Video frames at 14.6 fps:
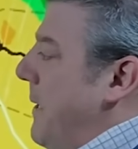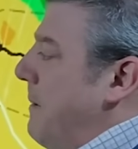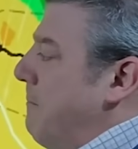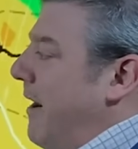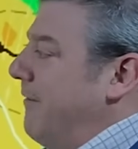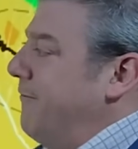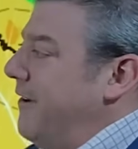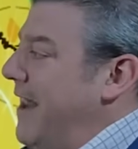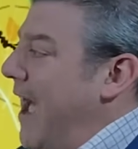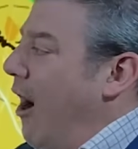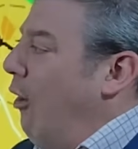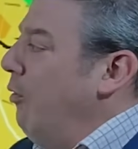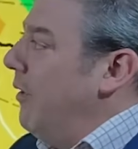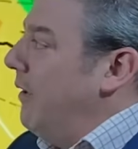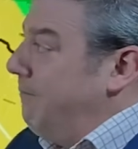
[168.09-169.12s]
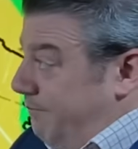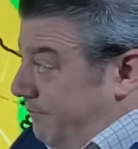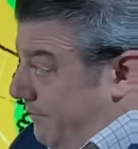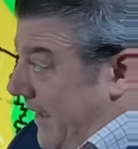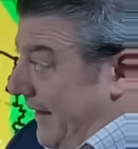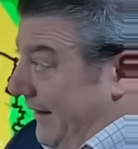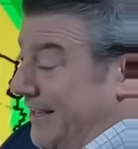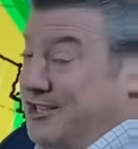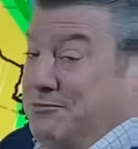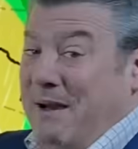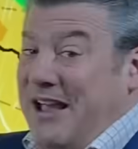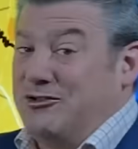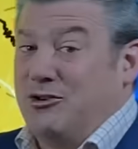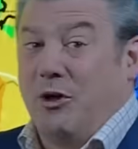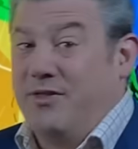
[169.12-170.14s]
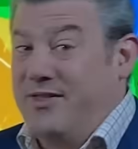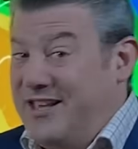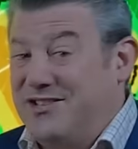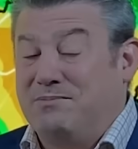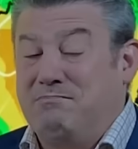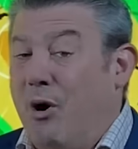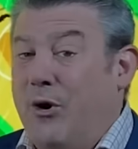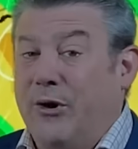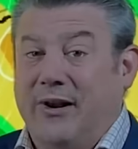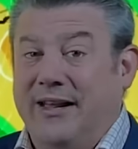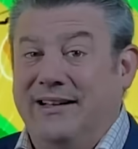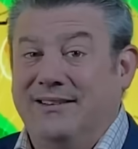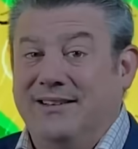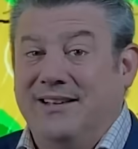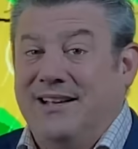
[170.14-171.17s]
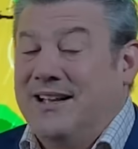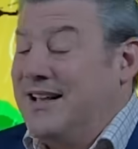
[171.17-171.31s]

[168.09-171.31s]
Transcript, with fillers: But for now, at least based on this modeling,